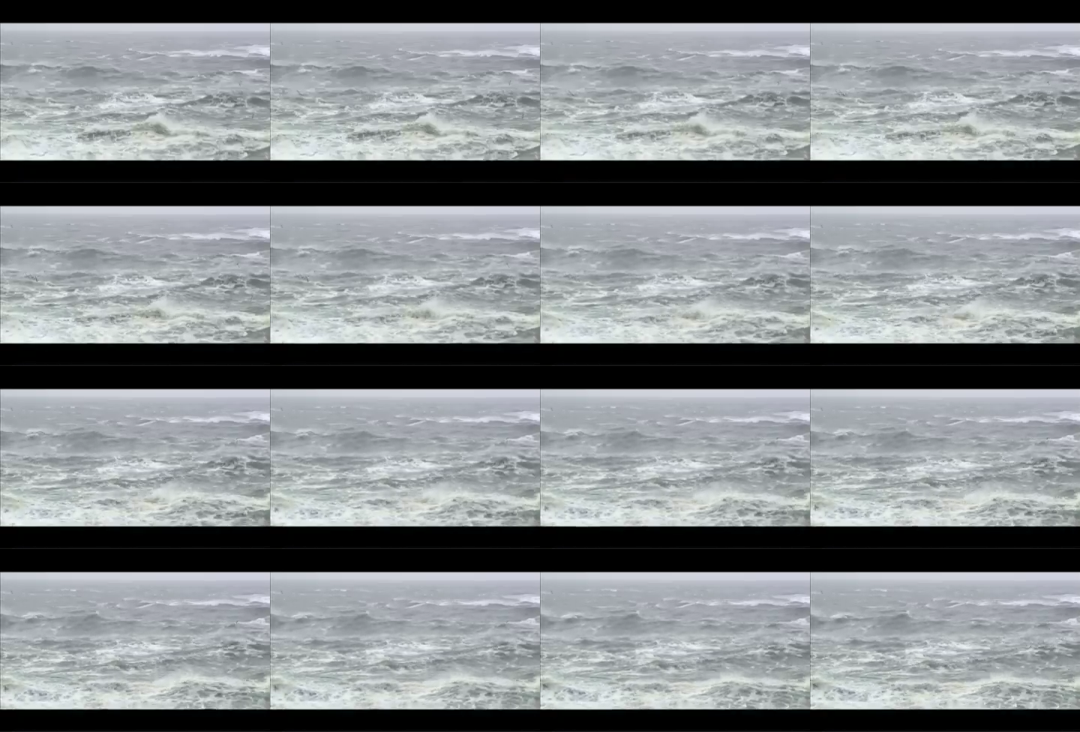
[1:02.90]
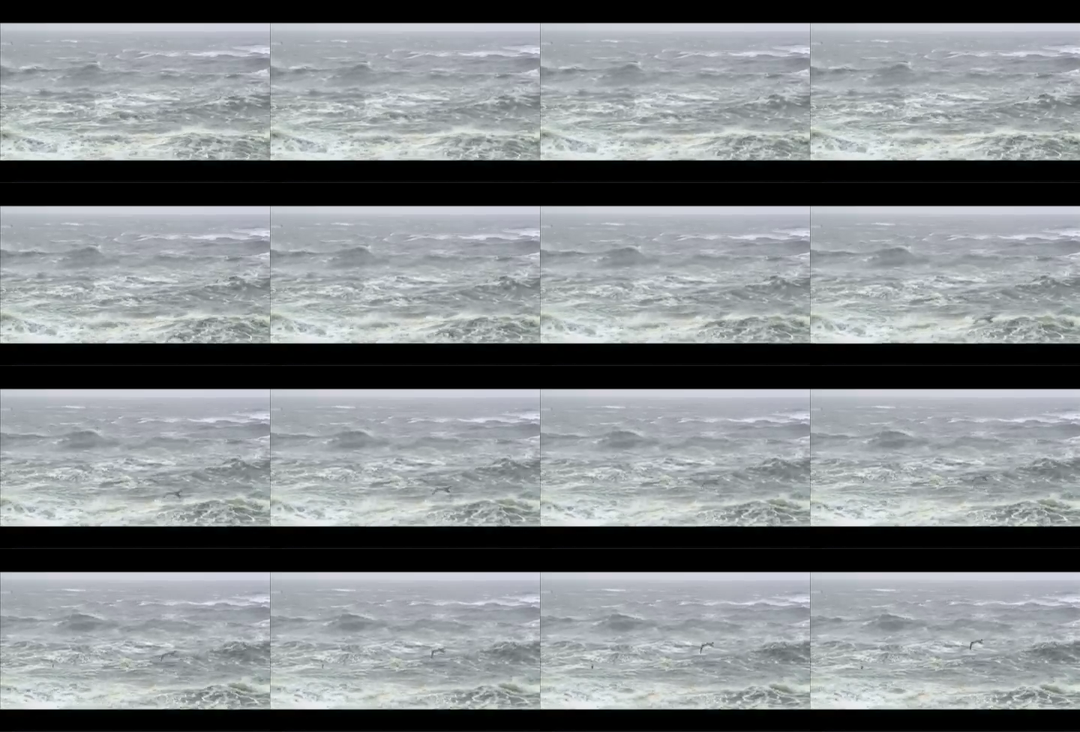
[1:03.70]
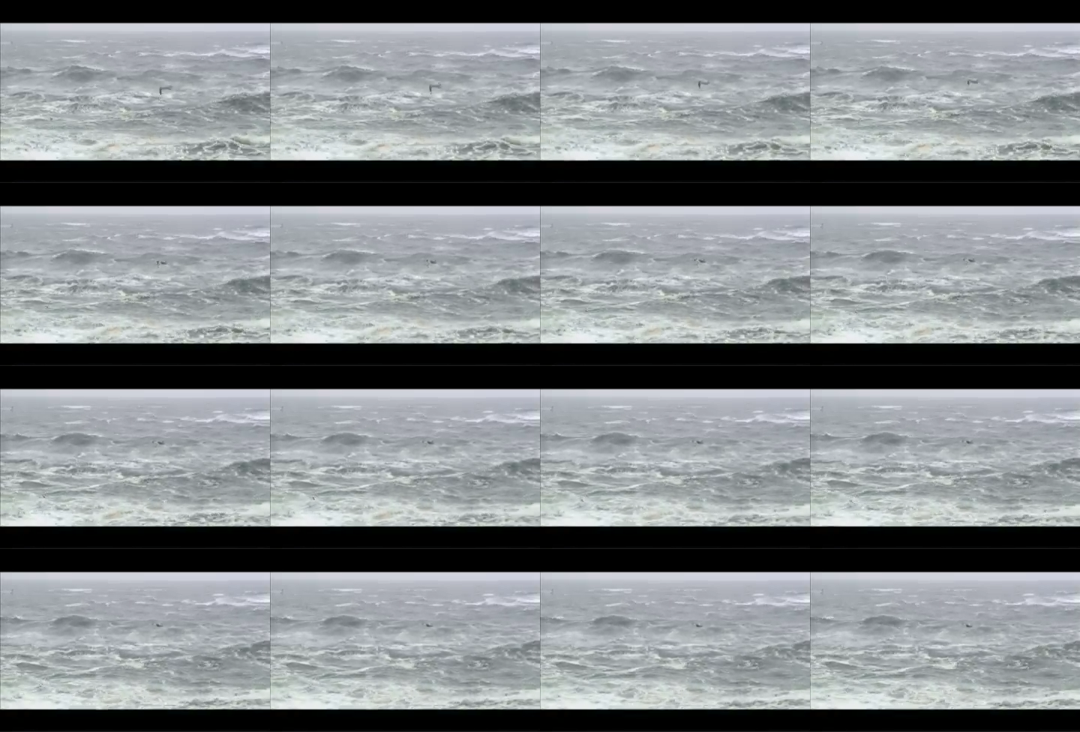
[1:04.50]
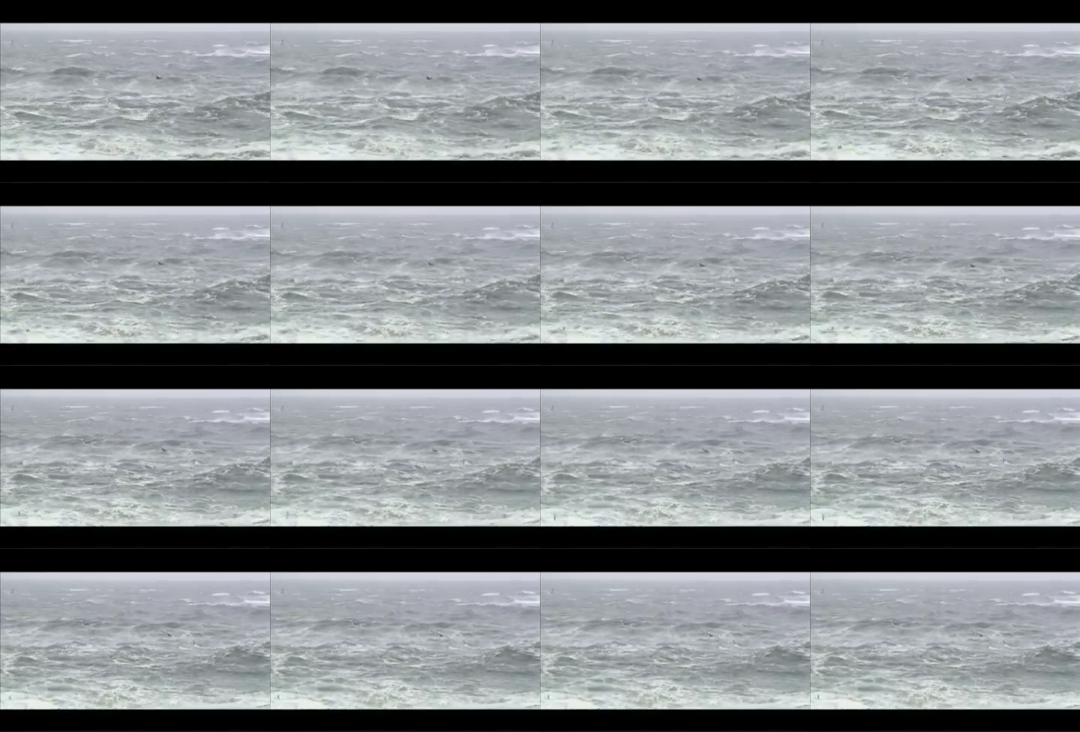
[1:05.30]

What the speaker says: (no speaker visible)